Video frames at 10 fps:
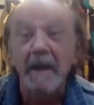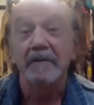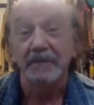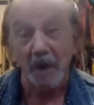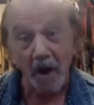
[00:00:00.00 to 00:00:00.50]

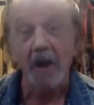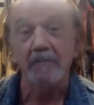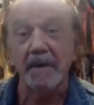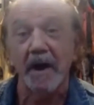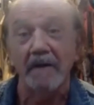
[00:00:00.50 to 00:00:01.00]
The
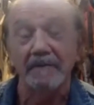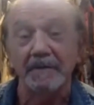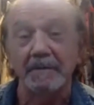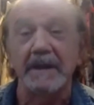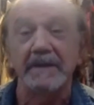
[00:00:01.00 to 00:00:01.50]
hard part for
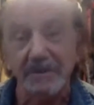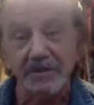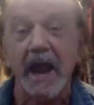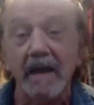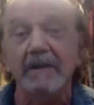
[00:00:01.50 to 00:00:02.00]
me, the
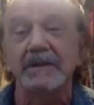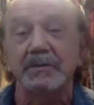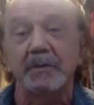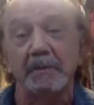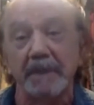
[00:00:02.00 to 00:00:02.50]
challenge
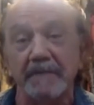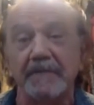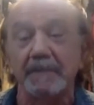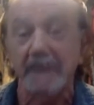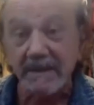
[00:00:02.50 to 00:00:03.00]
will be
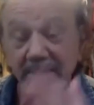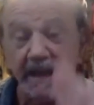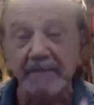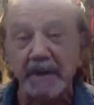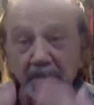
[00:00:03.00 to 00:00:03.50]
for me, is
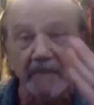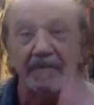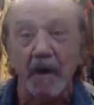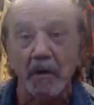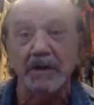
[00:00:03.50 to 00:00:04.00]
keeping my
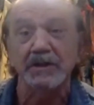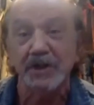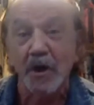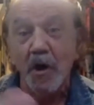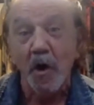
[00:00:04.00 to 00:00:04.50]

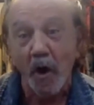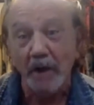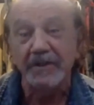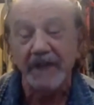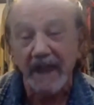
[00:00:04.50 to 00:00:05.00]
focus
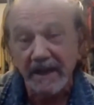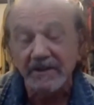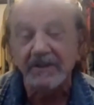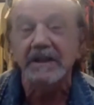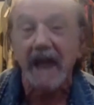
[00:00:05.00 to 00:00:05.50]
on
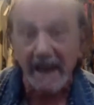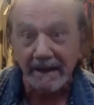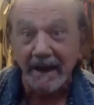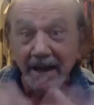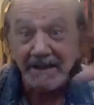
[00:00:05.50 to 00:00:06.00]
things
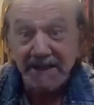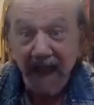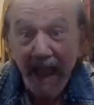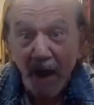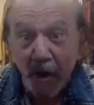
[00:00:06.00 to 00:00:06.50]
like
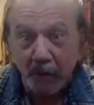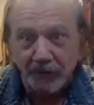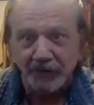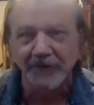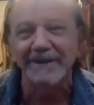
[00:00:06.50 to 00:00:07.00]

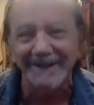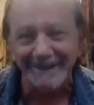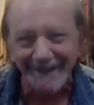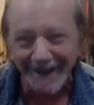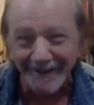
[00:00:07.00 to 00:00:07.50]
sales, you
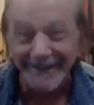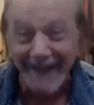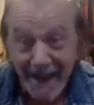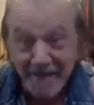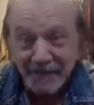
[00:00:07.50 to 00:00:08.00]
know, and
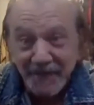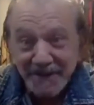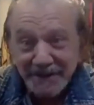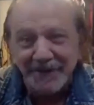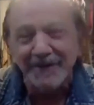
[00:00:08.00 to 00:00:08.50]

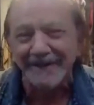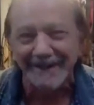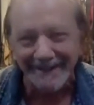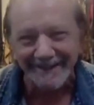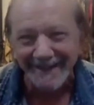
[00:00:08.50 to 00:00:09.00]

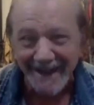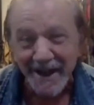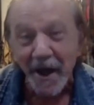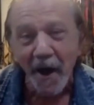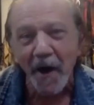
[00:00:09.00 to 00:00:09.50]
inventory and
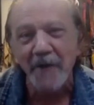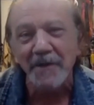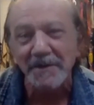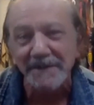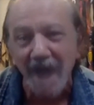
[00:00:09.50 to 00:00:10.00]
all
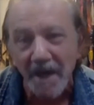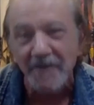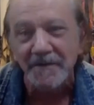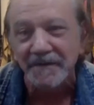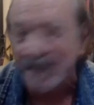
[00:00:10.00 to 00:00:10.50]
those
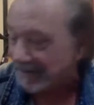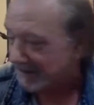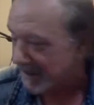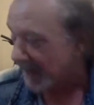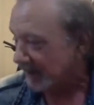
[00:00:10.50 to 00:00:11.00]
other fun
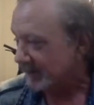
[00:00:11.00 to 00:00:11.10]
things.